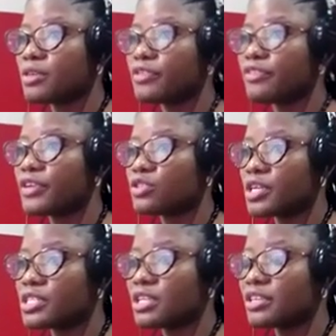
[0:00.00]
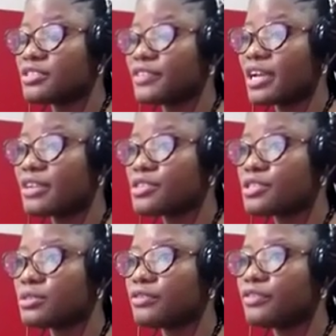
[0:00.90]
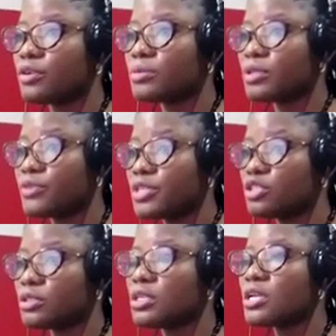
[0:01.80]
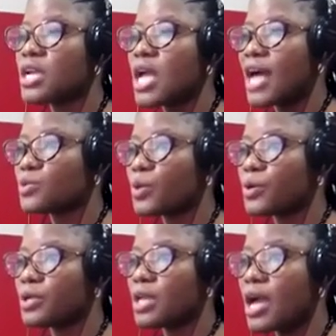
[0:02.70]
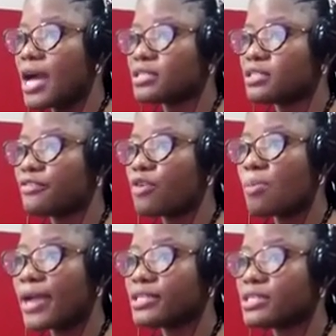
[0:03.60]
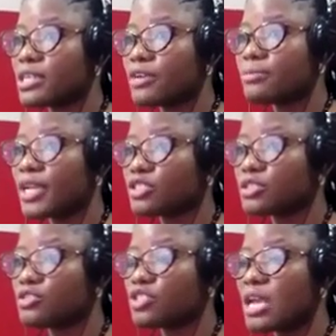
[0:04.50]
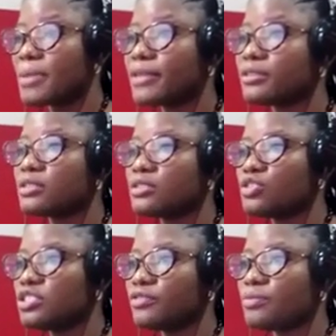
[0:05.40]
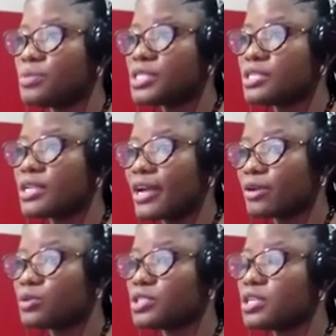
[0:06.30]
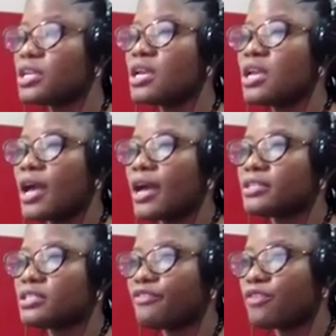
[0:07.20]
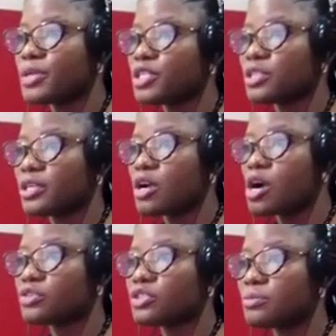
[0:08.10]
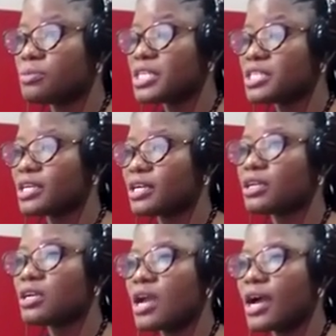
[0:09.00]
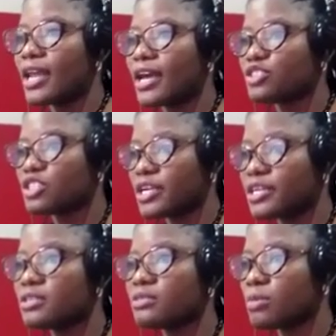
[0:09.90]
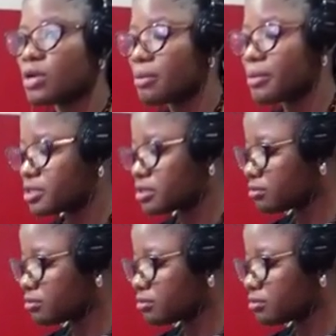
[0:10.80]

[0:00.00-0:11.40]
of the Federal Executive Council from the region, as well as the former interim national chairman, Chief Bisi Akande, and the Information and Culture Minister, Alhaji Mohammed.